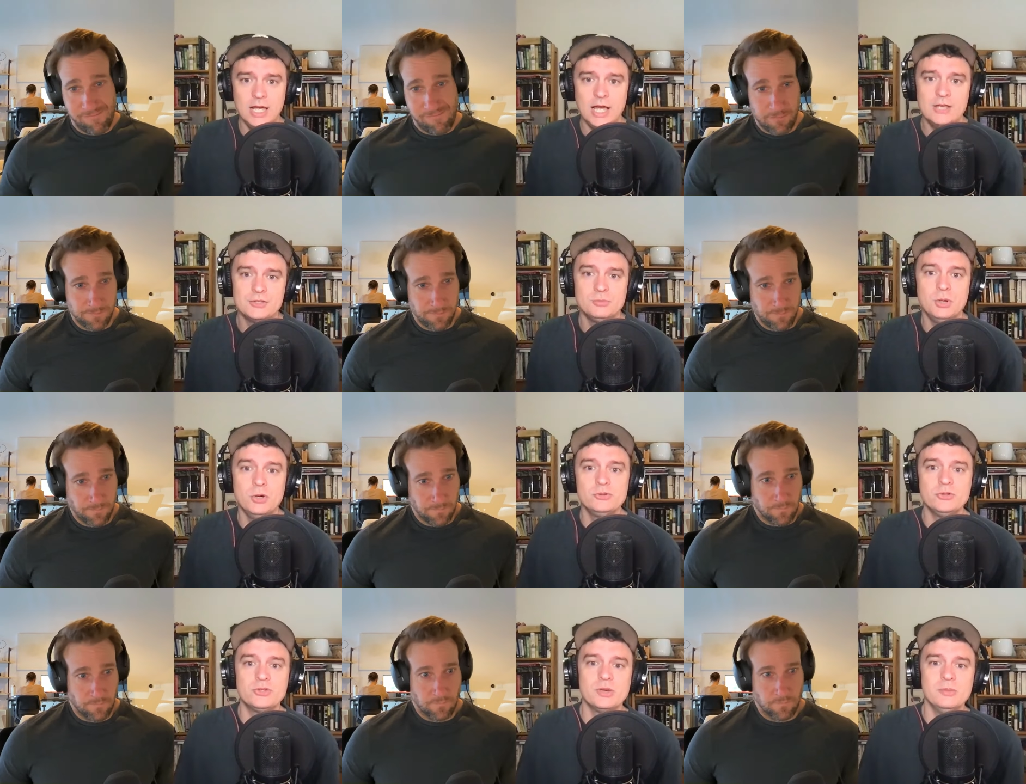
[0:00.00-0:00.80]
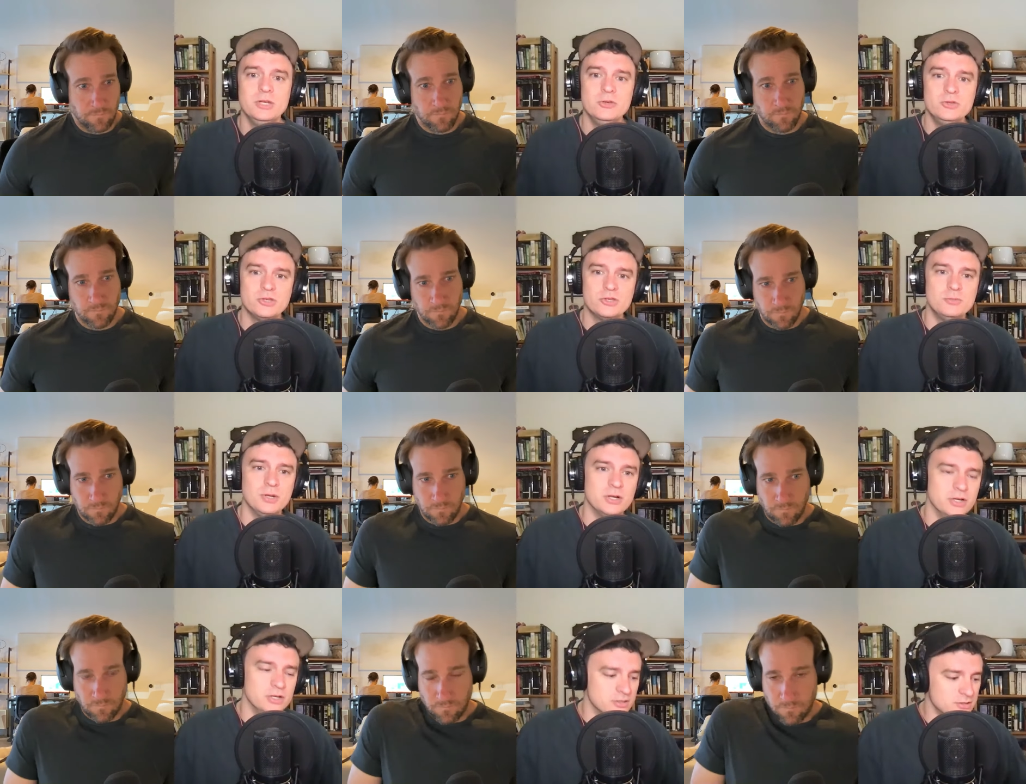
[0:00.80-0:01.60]
Speaker 1: as opposed to somebody who's
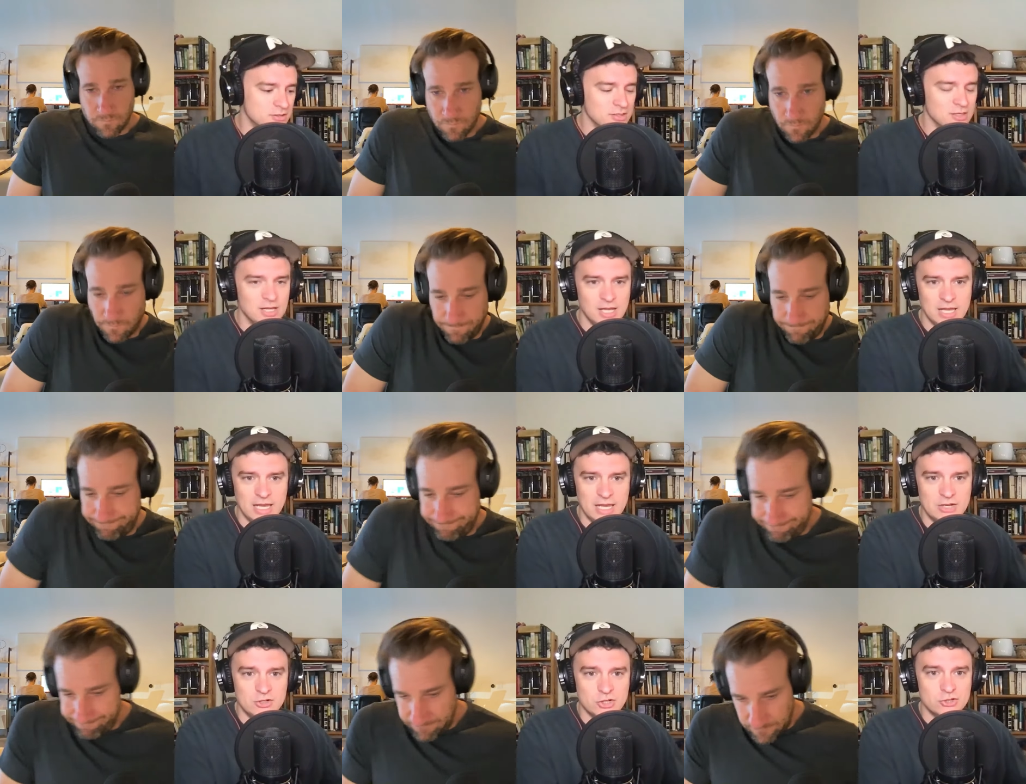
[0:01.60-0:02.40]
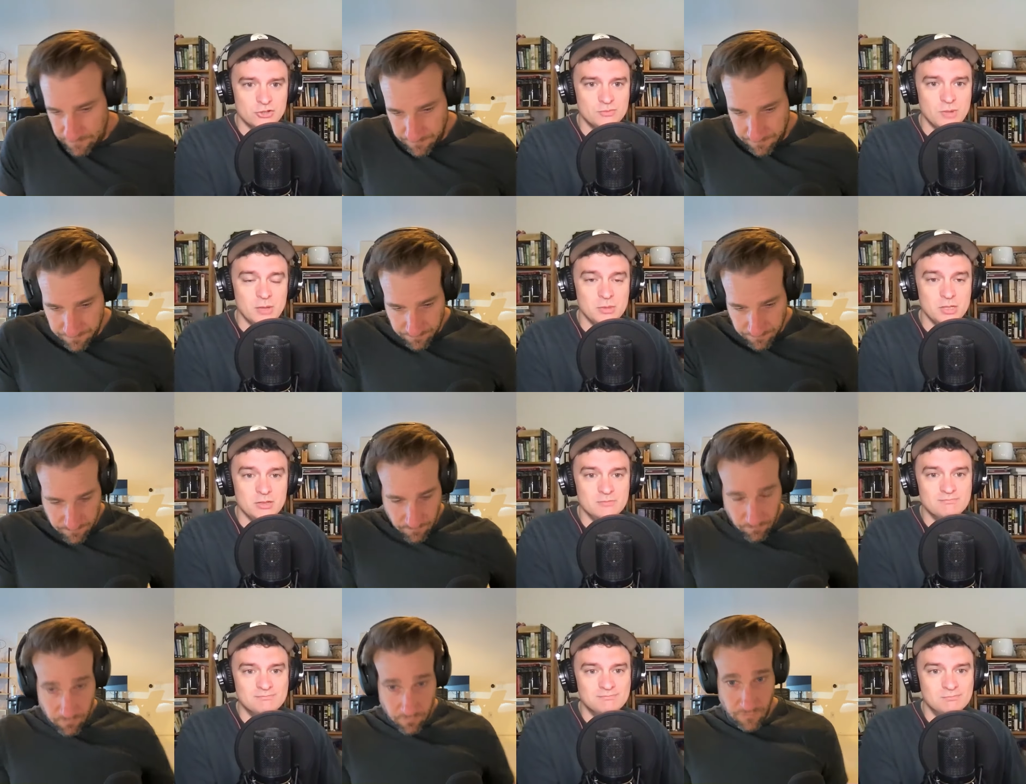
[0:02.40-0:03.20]
experienced in just maybe